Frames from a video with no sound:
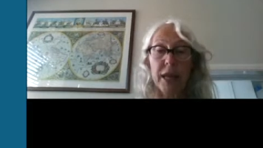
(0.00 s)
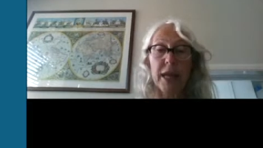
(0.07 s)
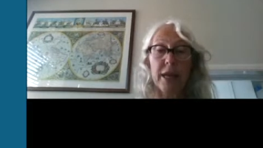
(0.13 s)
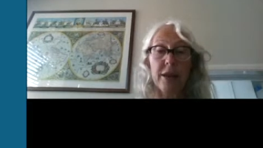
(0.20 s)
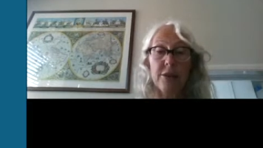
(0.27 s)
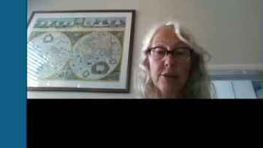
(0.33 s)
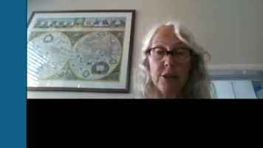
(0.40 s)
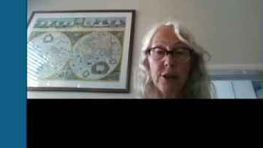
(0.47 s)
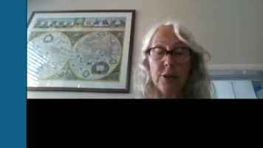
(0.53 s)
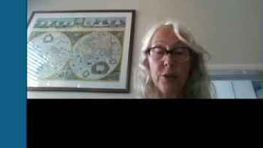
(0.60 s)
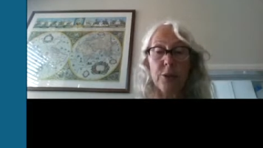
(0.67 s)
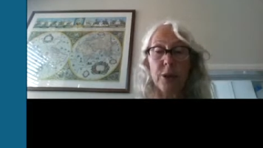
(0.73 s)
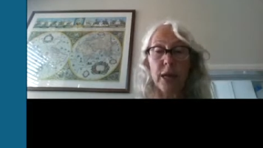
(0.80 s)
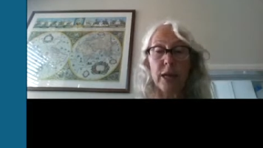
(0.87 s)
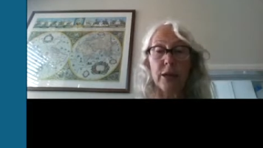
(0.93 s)
So
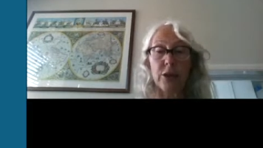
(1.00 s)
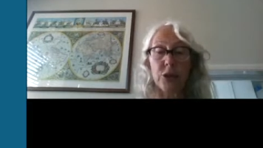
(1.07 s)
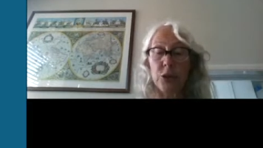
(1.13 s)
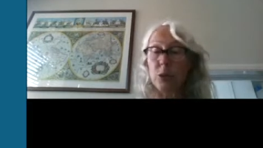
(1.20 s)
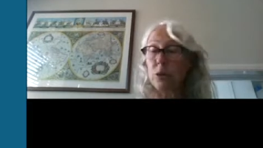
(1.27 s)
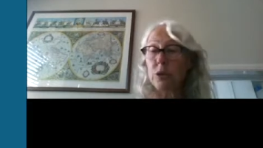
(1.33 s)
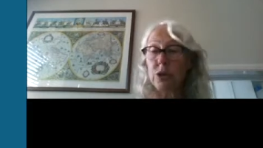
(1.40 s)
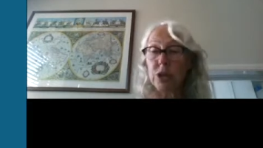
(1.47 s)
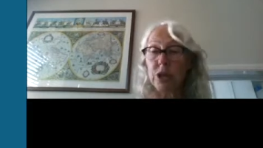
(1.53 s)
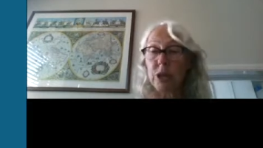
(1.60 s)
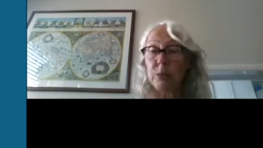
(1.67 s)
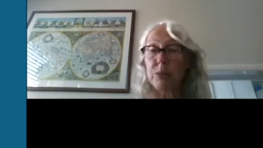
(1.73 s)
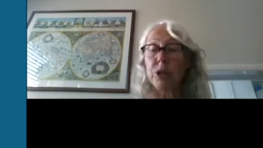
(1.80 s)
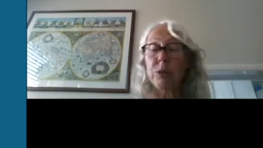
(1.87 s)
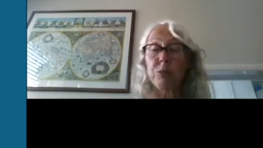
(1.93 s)
in the short term,
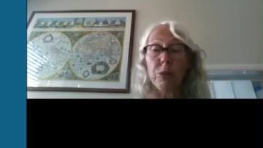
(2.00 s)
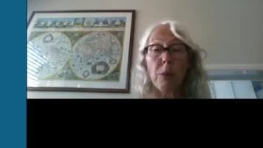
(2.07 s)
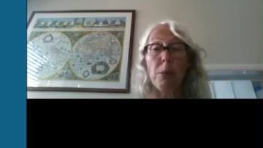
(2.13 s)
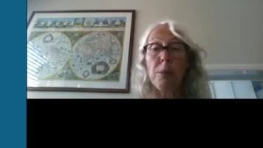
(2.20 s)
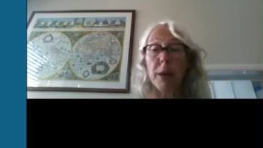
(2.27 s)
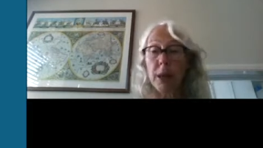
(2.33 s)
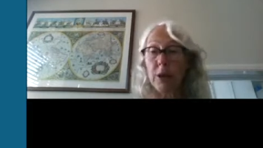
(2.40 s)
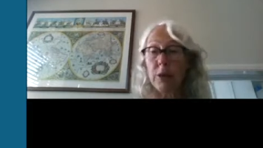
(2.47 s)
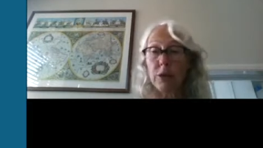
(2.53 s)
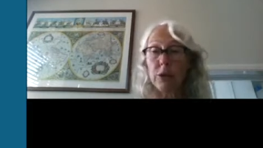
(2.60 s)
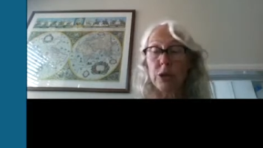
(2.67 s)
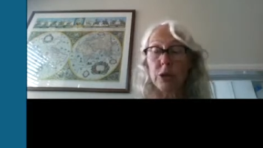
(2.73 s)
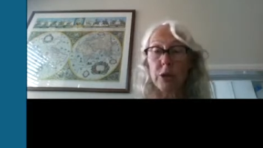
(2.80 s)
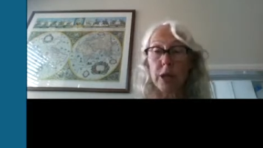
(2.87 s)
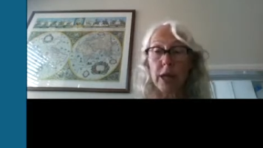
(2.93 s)
you probably can't
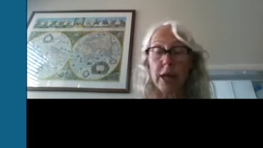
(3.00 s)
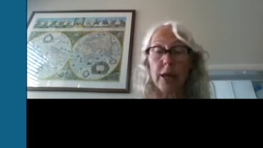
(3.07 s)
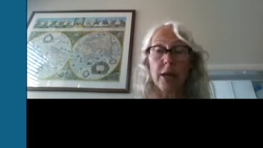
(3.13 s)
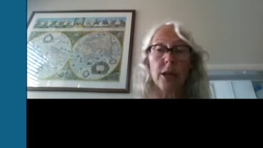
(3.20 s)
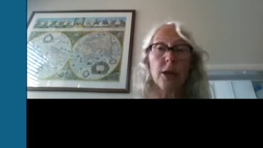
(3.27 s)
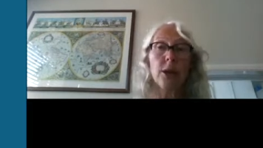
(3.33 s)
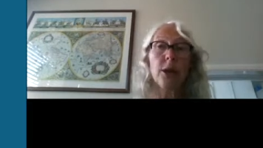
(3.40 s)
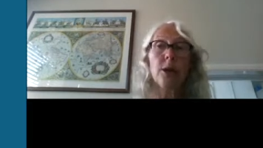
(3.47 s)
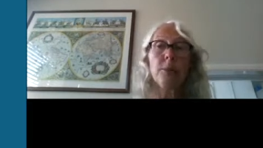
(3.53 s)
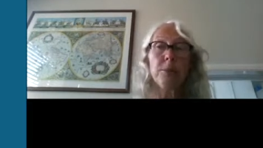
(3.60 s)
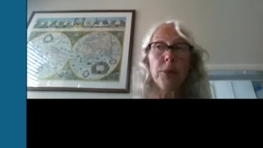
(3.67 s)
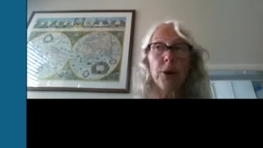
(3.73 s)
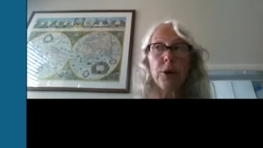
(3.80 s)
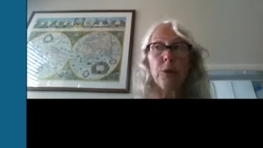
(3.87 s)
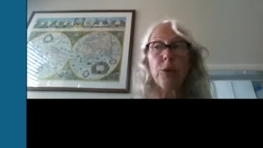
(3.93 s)
do that.
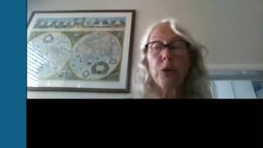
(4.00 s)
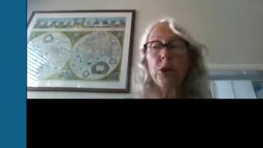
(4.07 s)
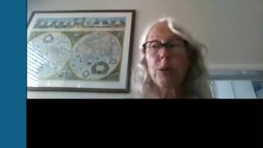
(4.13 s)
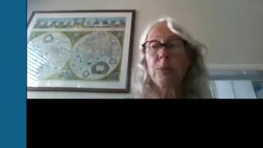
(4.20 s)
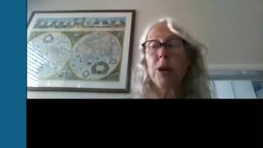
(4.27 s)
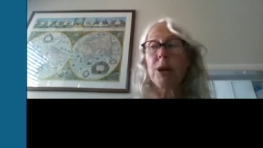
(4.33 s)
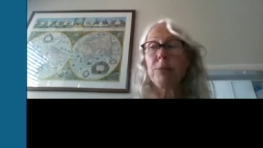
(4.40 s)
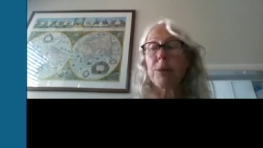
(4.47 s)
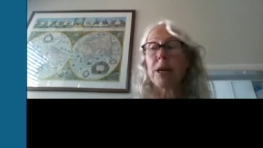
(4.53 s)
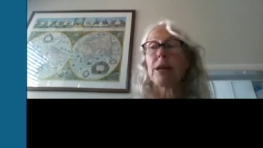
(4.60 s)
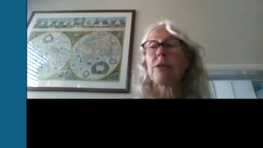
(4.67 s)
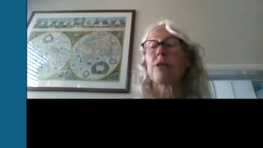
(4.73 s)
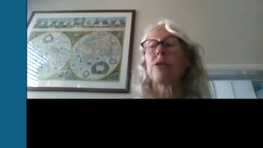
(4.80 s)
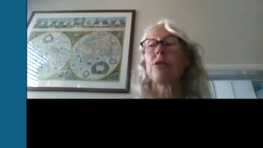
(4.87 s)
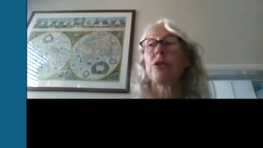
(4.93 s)
But what you might be able
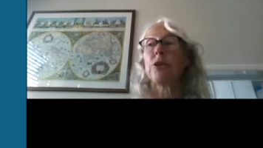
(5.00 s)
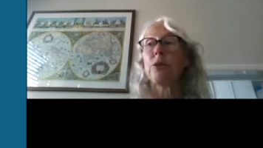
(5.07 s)
to do